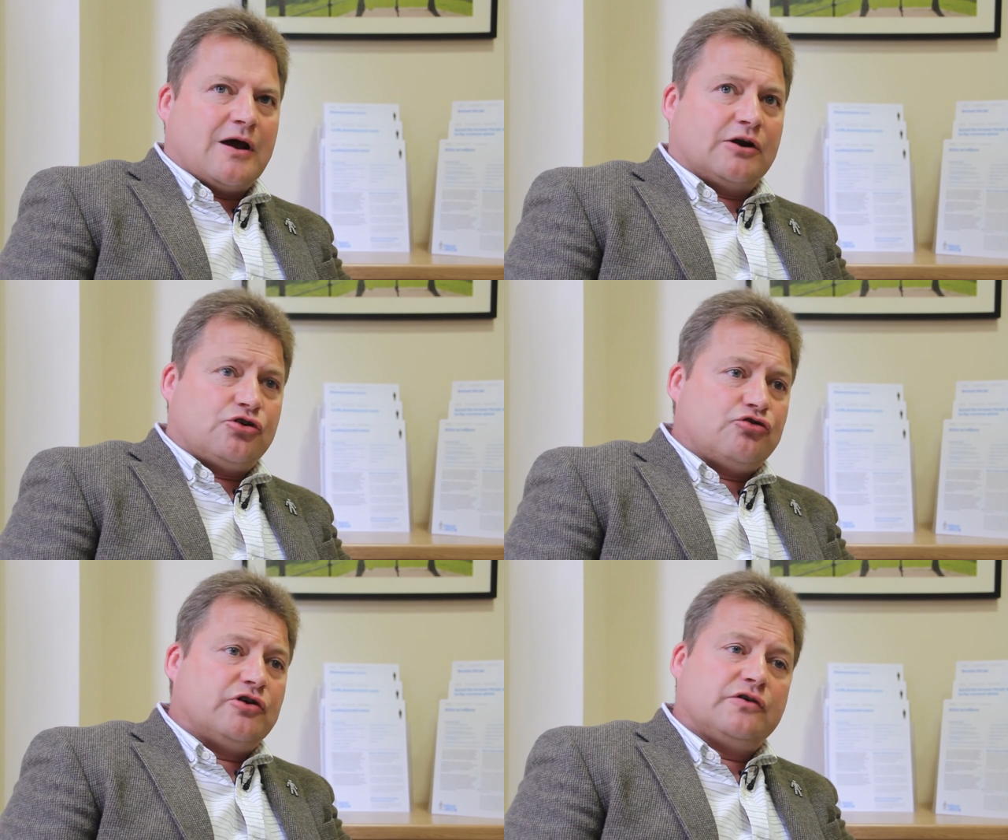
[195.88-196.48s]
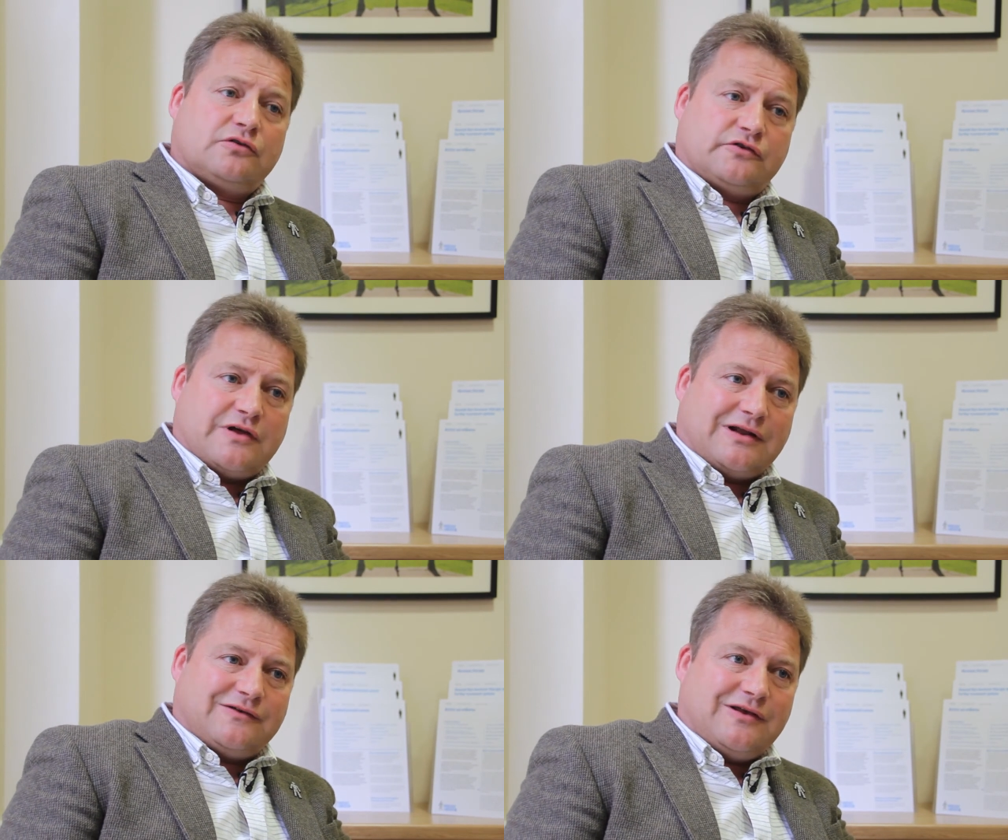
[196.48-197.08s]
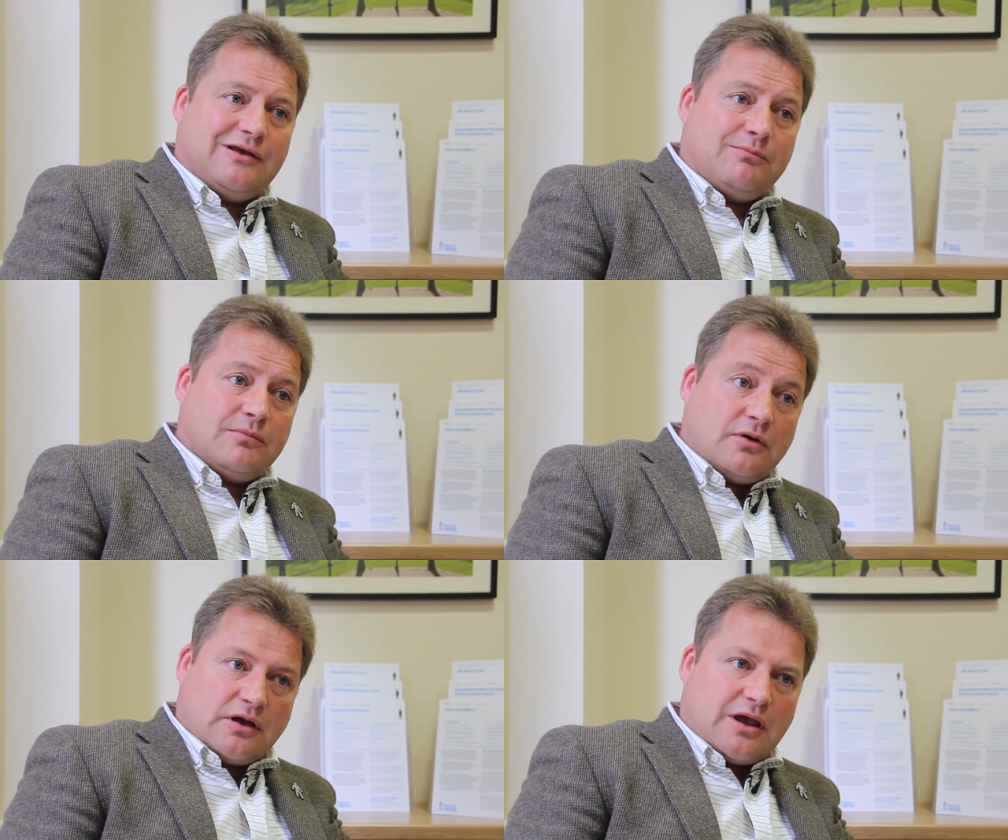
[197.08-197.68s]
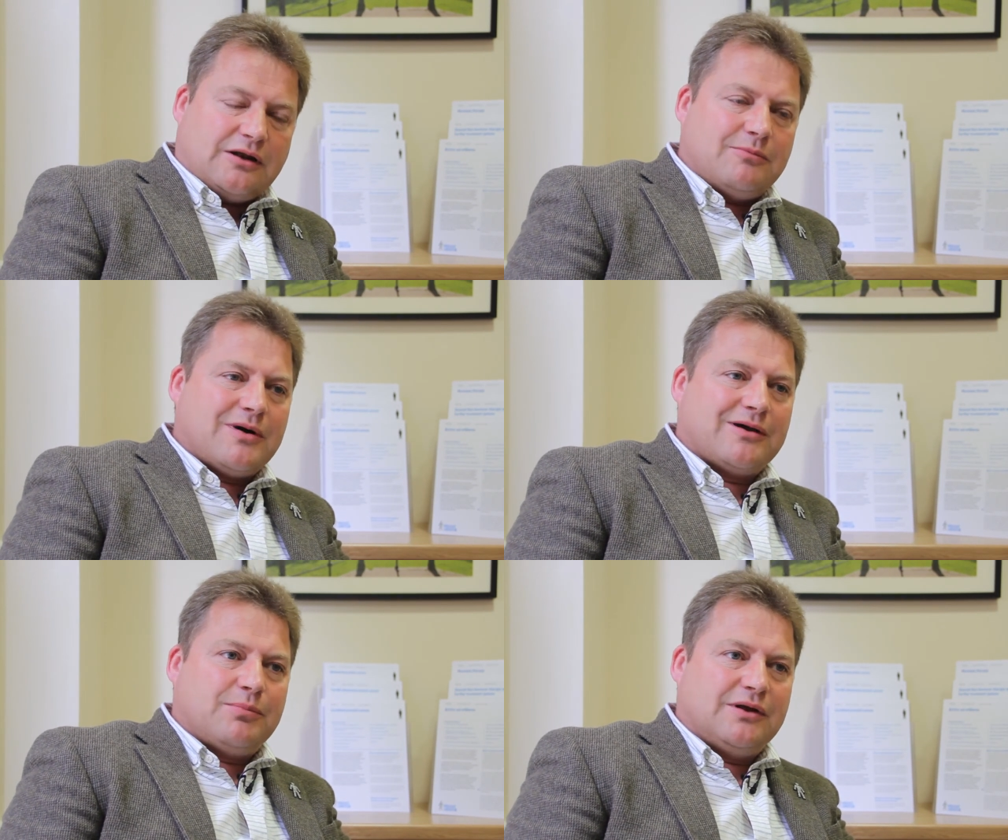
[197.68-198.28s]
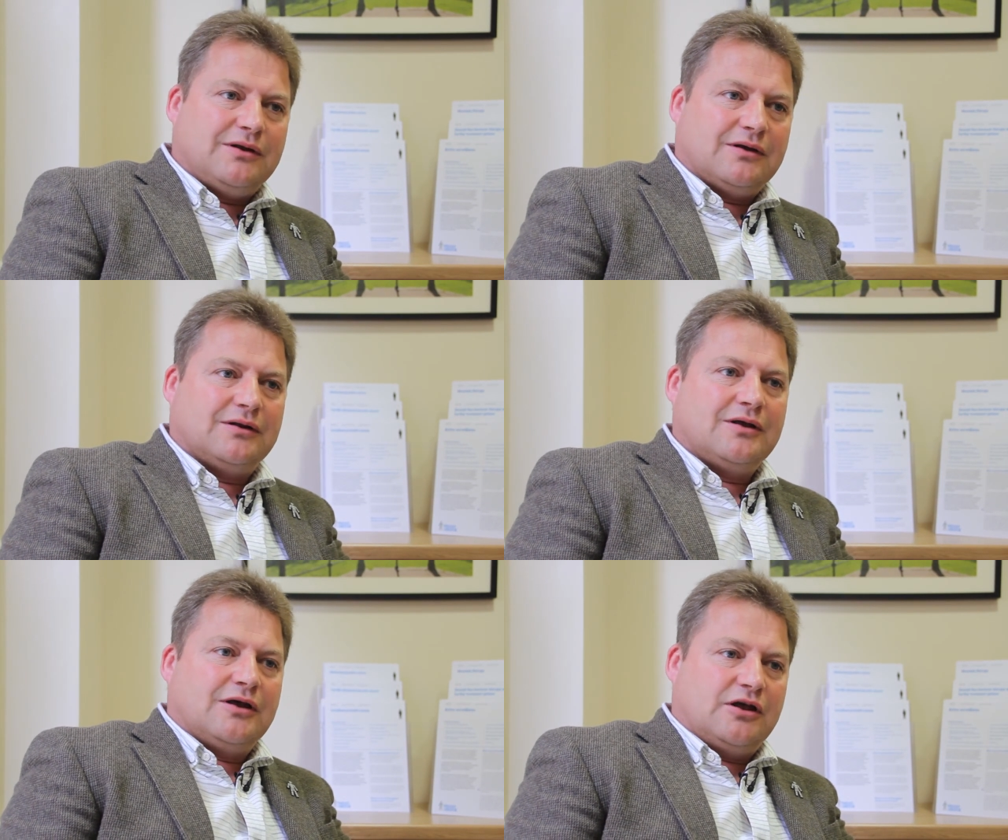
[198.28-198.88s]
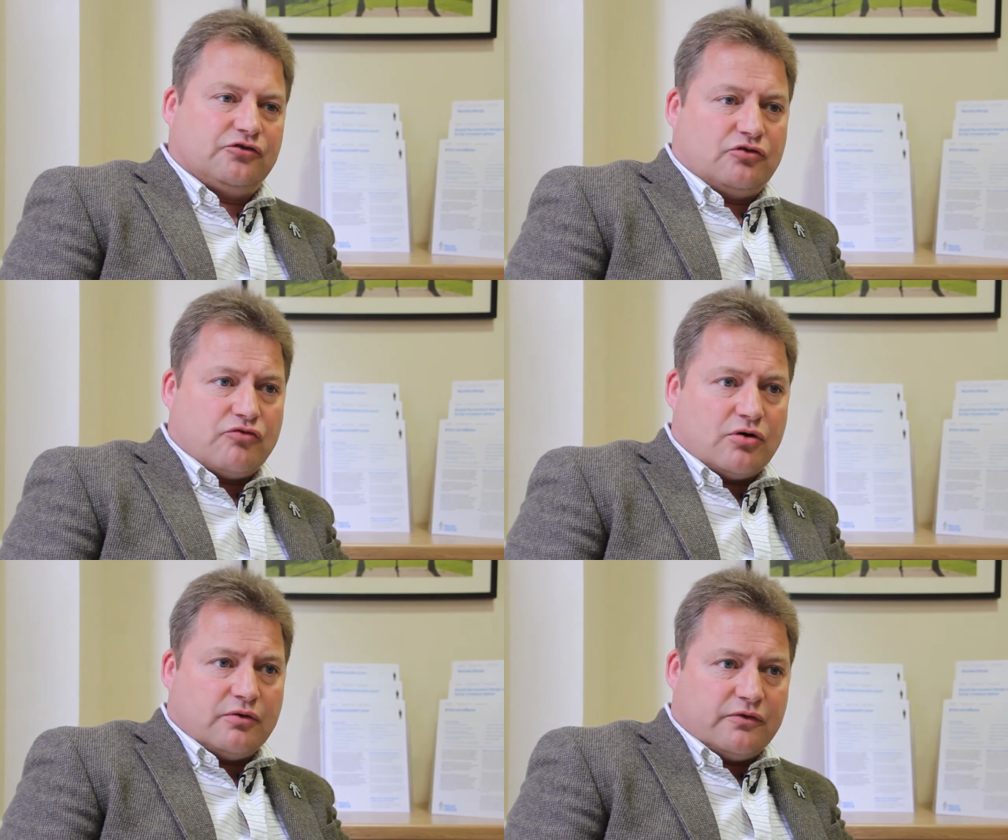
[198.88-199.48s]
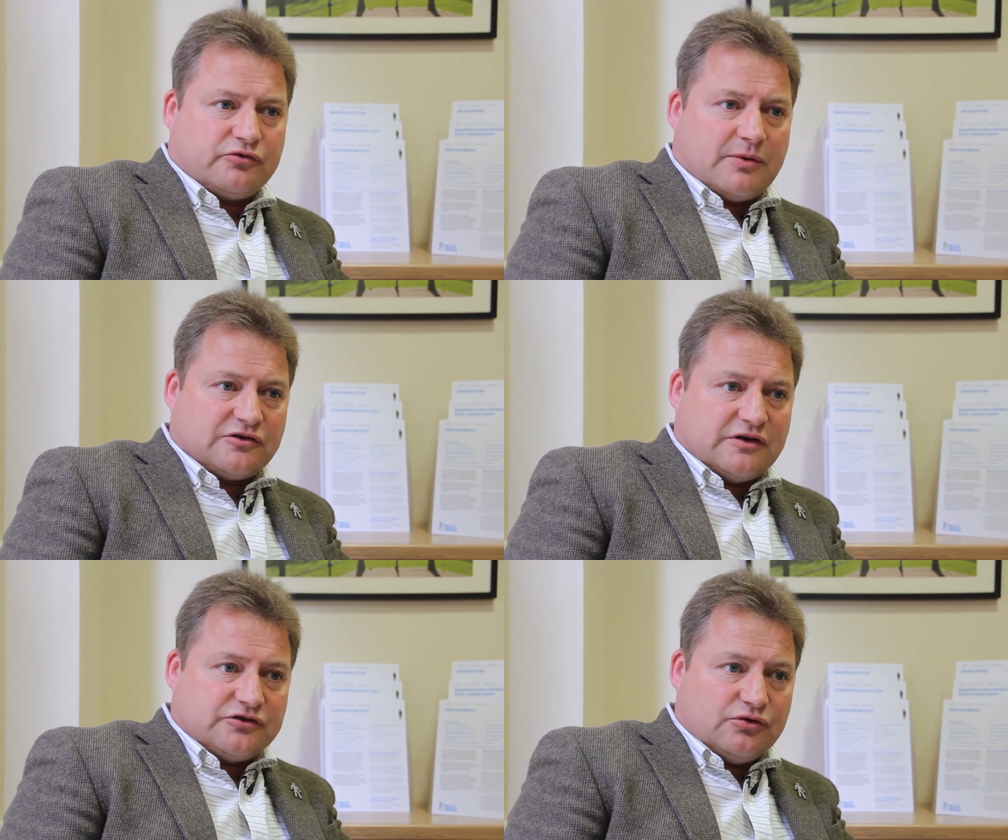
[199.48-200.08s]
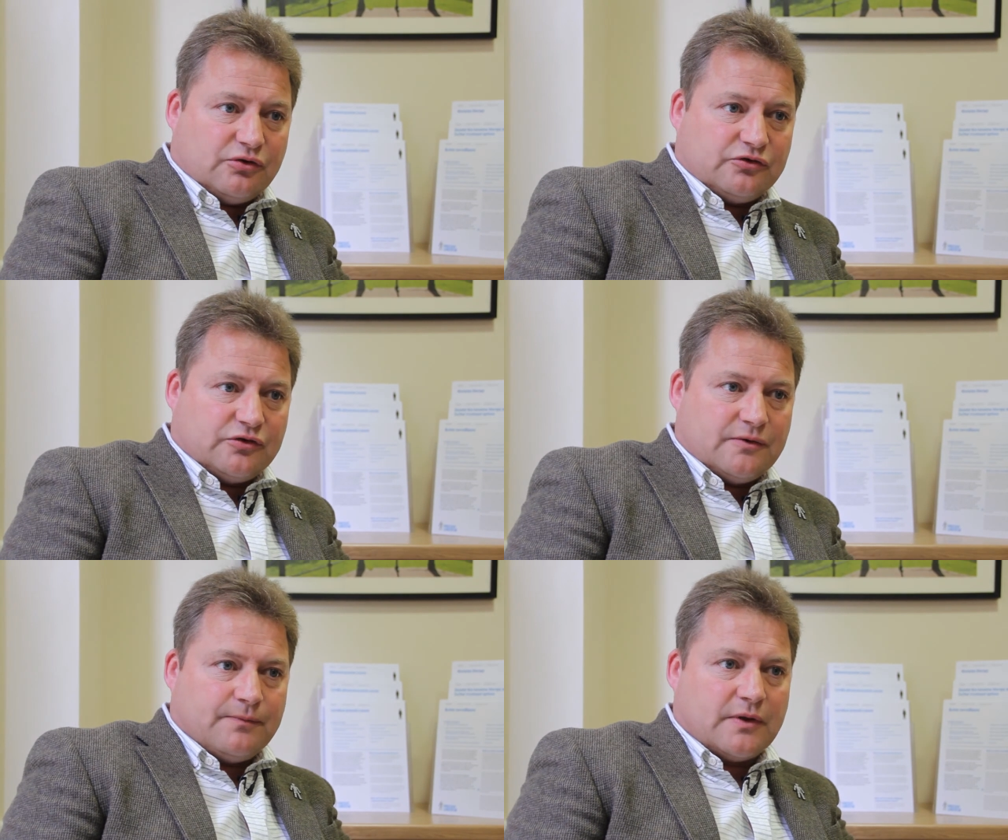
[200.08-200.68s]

And critical to that team, again, in my opinion, is the role of the specialist nurse.